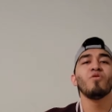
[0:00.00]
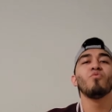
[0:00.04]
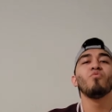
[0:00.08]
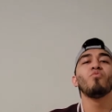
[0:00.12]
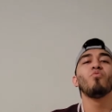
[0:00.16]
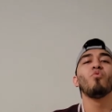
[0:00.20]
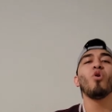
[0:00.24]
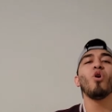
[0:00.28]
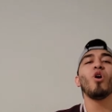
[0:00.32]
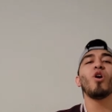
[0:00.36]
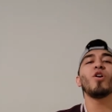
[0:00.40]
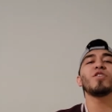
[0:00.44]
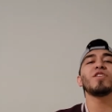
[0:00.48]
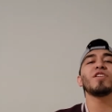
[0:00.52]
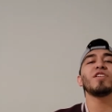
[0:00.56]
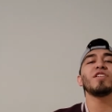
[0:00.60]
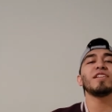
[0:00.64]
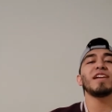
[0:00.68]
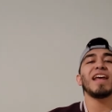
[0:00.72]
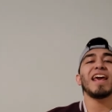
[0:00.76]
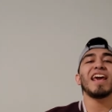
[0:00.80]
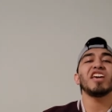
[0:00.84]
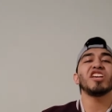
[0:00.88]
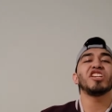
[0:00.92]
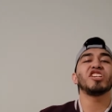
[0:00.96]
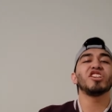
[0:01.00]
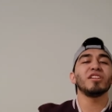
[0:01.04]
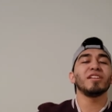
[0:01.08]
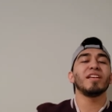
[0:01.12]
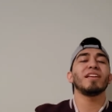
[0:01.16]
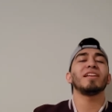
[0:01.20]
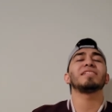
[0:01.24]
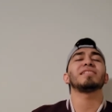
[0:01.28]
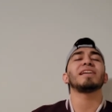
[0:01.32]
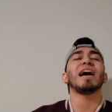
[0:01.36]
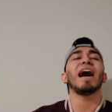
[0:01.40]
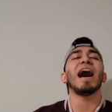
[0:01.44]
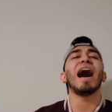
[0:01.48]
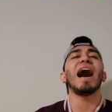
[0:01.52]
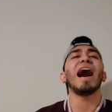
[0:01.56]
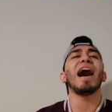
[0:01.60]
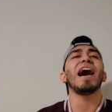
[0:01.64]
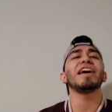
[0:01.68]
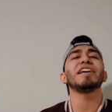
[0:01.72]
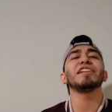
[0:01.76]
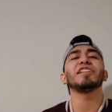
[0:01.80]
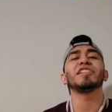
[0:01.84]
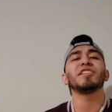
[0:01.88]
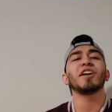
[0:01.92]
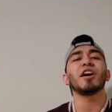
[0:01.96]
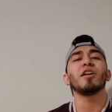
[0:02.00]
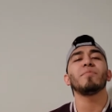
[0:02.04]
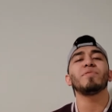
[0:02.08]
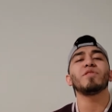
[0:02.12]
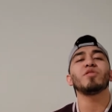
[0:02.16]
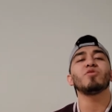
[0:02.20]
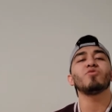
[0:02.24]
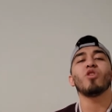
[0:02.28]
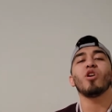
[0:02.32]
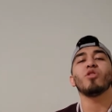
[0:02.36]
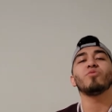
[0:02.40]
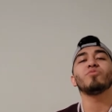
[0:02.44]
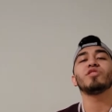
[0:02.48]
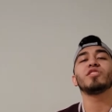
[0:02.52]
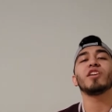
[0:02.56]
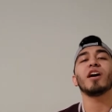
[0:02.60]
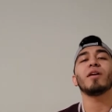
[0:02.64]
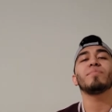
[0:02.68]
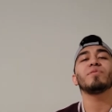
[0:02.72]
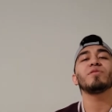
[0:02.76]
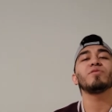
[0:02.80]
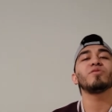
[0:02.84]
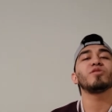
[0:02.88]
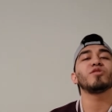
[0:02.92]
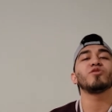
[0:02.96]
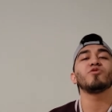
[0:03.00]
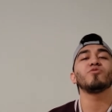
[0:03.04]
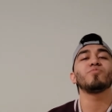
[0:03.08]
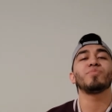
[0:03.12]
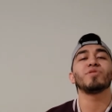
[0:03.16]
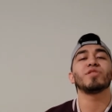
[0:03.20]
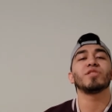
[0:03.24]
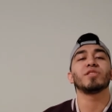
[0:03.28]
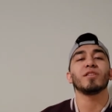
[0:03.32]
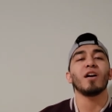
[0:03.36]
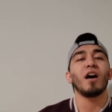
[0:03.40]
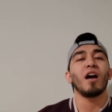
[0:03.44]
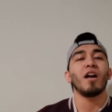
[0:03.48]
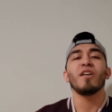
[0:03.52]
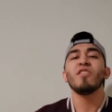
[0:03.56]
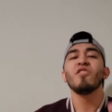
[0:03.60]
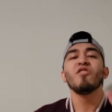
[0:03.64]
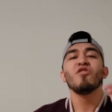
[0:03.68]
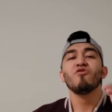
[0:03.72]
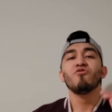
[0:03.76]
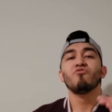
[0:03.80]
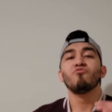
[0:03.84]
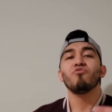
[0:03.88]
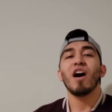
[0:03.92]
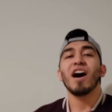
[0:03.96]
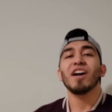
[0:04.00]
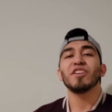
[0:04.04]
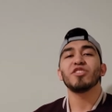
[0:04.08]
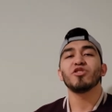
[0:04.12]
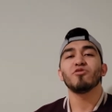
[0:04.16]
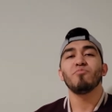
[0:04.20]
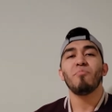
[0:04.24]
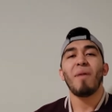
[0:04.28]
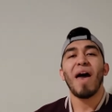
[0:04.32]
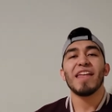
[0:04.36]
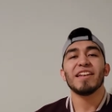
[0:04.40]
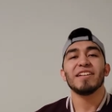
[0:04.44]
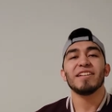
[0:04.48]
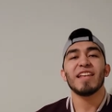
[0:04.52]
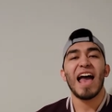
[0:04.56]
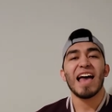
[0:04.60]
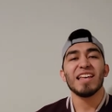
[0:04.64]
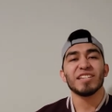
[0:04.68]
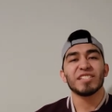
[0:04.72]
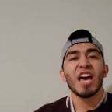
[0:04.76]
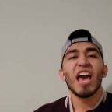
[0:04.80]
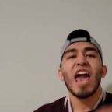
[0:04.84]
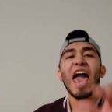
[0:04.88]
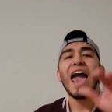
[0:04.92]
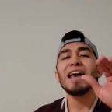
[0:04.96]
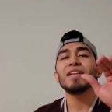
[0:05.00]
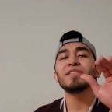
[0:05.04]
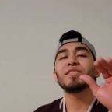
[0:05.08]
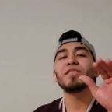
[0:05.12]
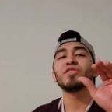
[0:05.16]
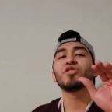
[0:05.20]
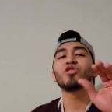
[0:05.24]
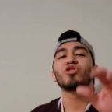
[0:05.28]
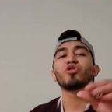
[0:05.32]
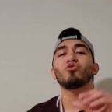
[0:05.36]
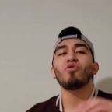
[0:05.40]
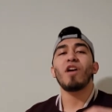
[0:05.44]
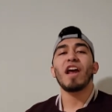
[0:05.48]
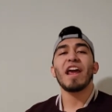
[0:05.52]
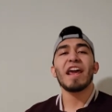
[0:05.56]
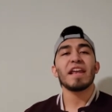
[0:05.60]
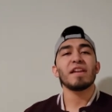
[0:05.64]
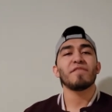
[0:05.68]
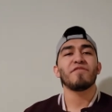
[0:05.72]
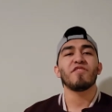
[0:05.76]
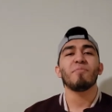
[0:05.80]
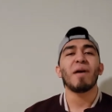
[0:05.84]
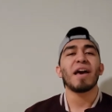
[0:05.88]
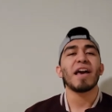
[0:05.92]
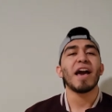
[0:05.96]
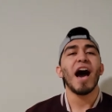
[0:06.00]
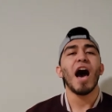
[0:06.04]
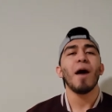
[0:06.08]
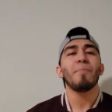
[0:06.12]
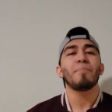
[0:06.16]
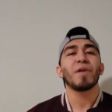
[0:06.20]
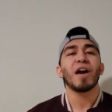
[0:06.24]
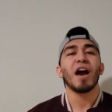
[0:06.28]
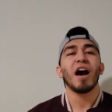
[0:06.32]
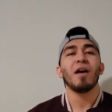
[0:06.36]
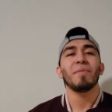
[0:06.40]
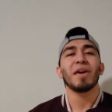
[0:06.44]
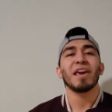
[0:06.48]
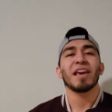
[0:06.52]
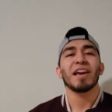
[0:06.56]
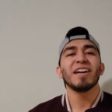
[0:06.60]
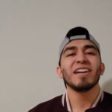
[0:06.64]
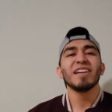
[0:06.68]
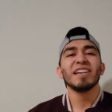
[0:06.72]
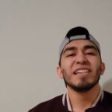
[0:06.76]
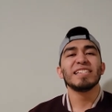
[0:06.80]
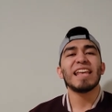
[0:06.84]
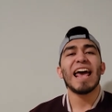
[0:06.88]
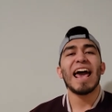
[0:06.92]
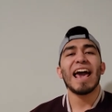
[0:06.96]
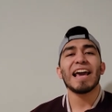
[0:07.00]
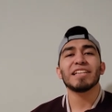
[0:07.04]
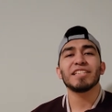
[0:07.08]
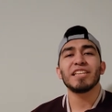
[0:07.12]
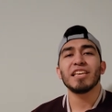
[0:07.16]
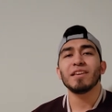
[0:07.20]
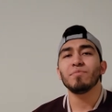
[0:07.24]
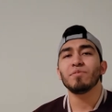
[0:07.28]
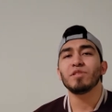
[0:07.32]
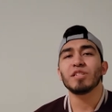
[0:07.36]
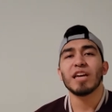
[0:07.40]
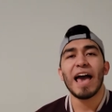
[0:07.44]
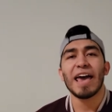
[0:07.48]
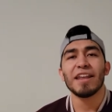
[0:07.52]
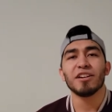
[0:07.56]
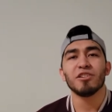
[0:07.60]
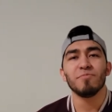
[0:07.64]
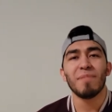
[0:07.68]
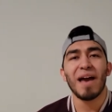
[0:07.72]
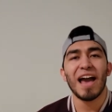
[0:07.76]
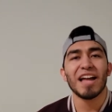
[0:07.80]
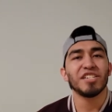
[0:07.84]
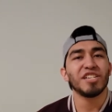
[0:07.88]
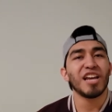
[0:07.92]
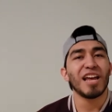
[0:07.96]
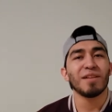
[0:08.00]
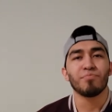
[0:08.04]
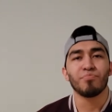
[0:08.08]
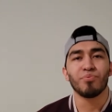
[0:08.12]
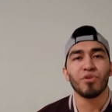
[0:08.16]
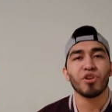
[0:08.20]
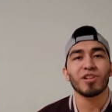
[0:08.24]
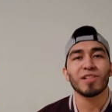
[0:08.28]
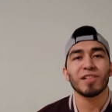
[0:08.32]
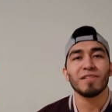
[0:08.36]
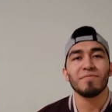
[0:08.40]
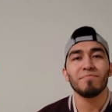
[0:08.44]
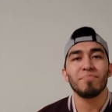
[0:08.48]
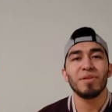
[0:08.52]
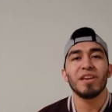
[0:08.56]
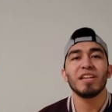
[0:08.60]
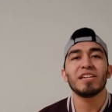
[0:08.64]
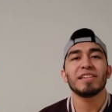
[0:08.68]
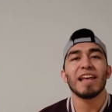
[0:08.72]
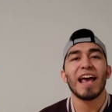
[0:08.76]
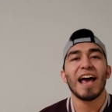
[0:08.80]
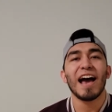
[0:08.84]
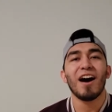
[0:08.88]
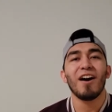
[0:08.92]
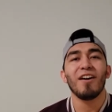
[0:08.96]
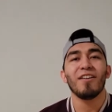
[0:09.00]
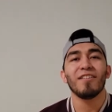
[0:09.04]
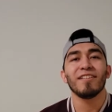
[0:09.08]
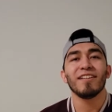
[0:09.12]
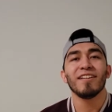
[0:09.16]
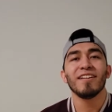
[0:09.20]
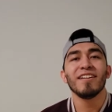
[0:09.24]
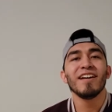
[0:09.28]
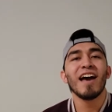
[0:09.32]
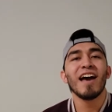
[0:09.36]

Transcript: Warrior Nation, it is IWOW superstar Roger Mendez. And to train for my upcoming tag team title match at Brooklyn Beatdown,